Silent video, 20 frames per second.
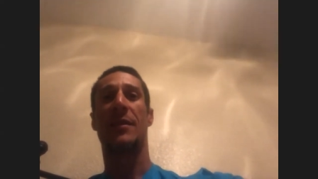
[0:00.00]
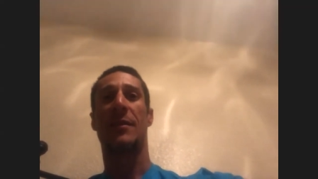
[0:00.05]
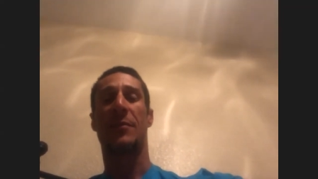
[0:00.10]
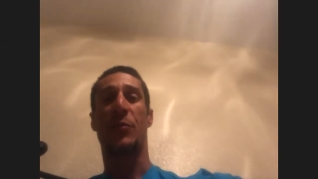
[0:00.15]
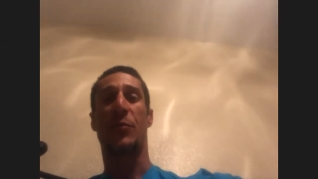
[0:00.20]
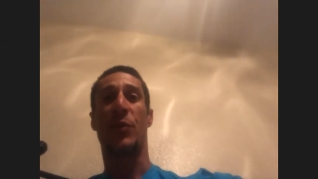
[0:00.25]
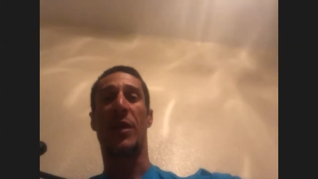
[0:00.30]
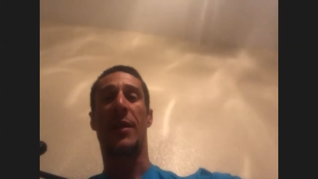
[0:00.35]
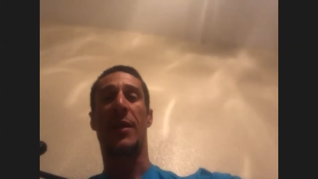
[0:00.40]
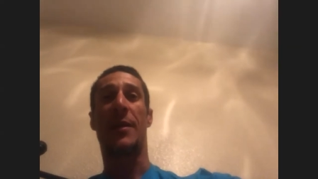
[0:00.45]

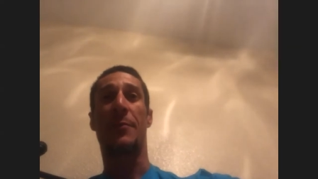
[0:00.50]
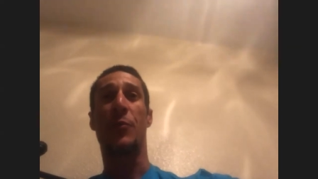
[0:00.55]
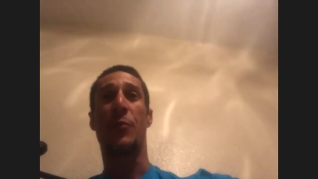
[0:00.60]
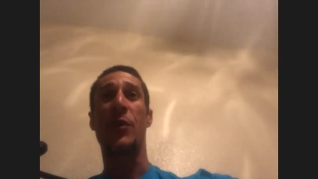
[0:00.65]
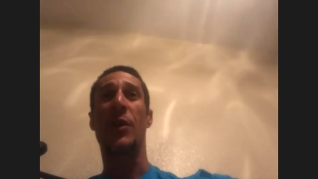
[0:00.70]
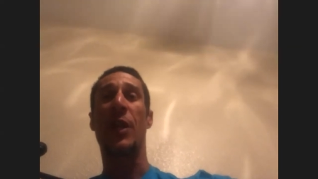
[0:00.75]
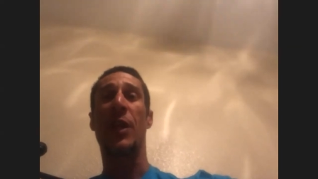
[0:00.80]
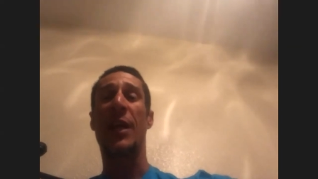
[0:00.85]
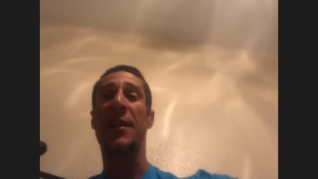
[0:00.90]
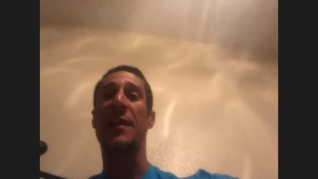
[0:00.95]

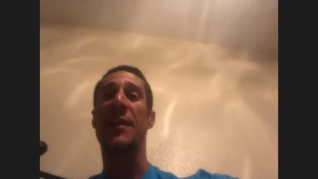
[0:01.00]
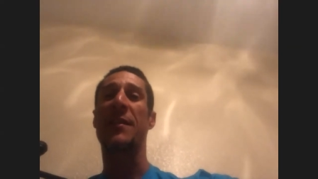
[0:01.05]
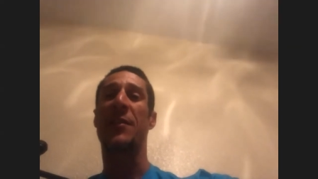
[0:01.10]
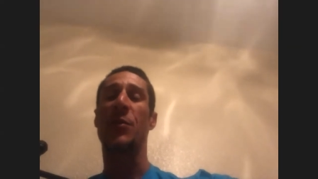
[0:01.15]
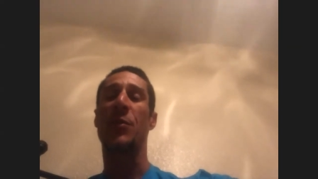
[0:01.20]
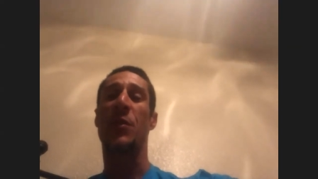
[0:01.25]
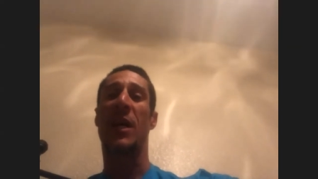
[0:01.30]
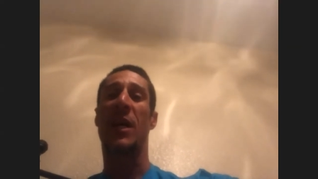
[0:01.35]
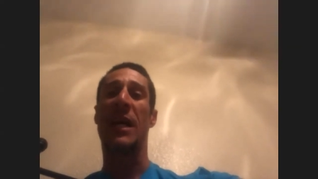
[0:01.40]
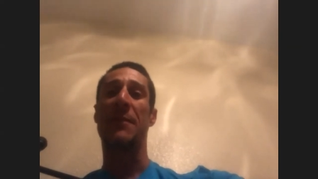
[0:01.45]
We're lucky
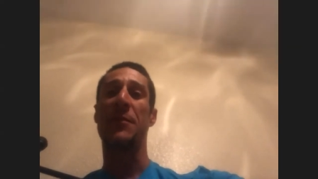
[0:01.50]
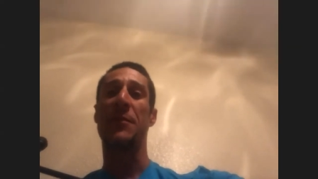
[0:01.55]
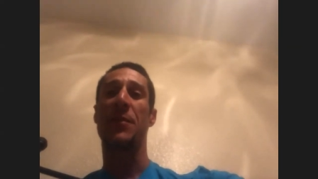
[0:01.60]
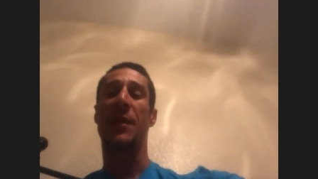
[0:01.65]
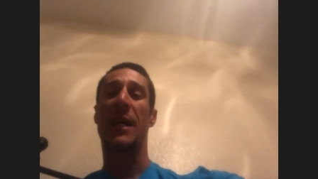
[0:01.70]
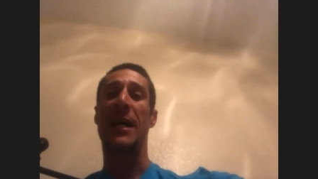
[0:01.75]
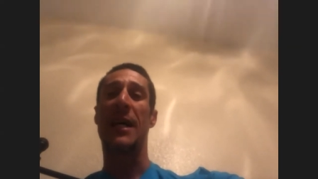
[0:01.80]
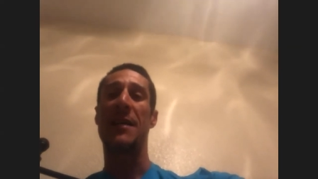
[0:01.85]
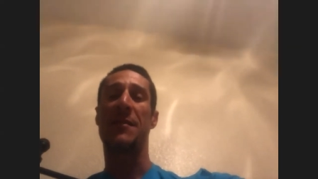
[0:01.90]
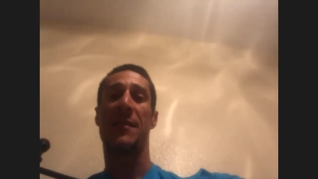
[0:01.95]
to have you
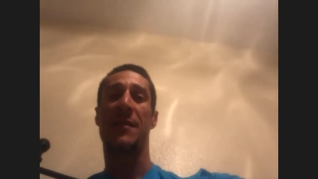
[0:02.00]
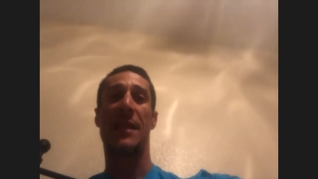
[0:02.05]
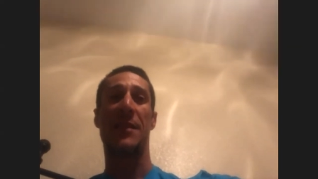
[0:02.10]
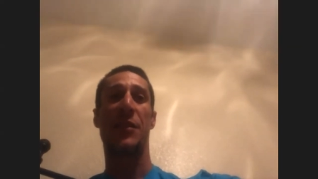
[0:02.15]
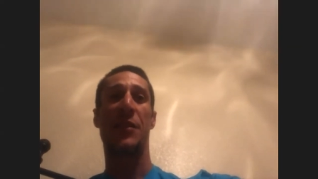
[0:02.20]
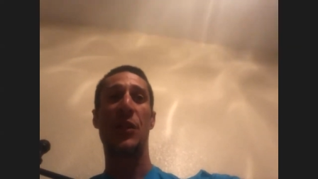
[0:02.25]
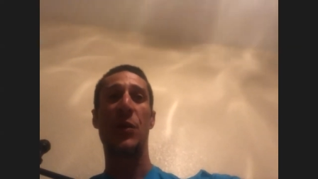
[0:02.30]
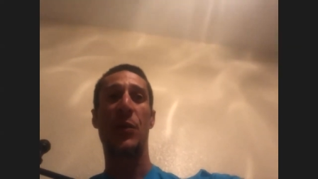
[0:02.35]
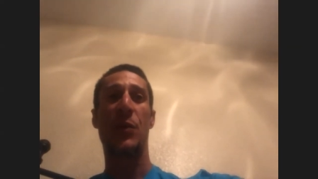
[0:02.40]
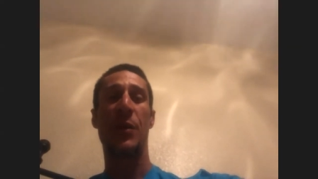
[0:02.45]
guys
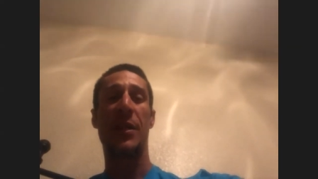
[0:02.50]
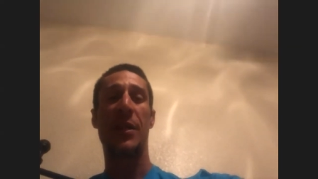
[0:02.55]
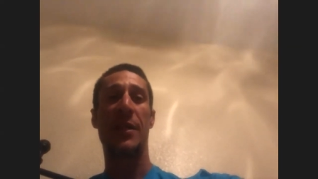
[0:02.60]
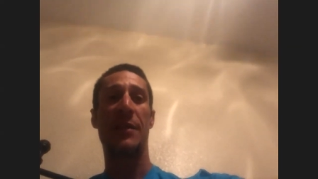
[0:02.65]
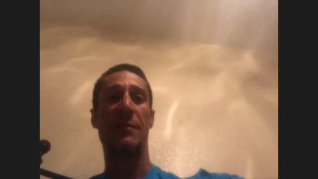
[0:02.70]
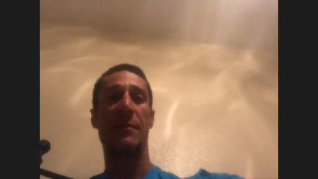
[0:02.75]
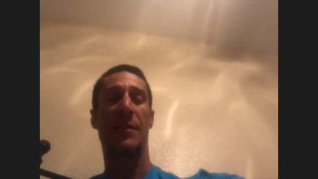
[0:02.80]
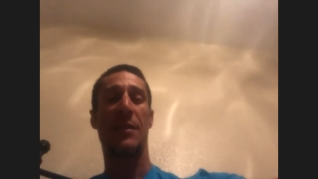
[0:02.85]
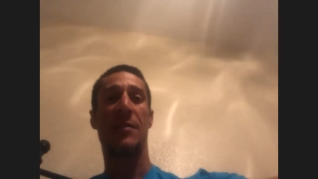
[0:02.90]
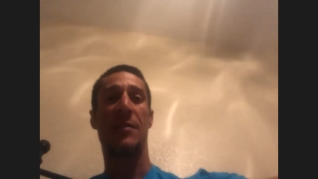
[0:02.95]
like you
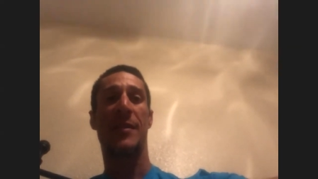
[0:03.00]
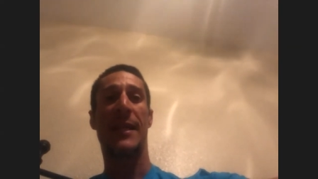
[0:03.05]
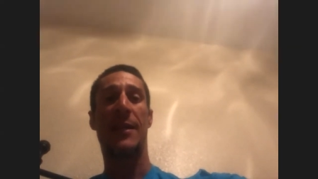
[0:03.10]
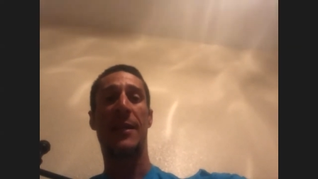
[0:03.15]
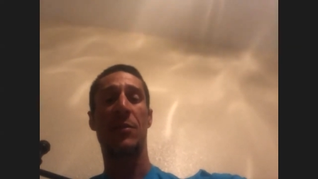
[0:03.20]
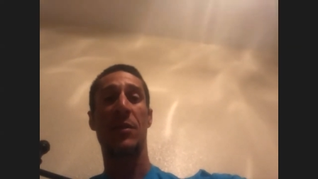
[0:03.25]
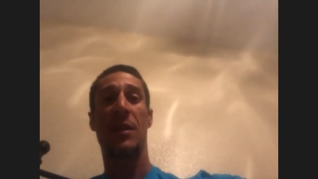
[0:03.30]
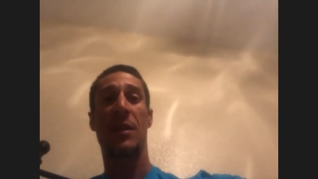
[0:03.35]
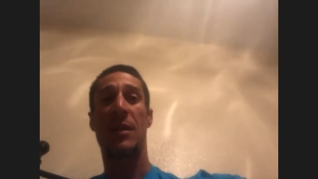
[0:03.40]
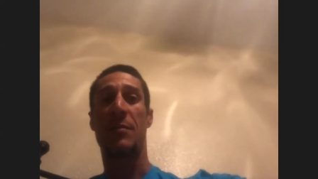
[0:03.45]
here in town.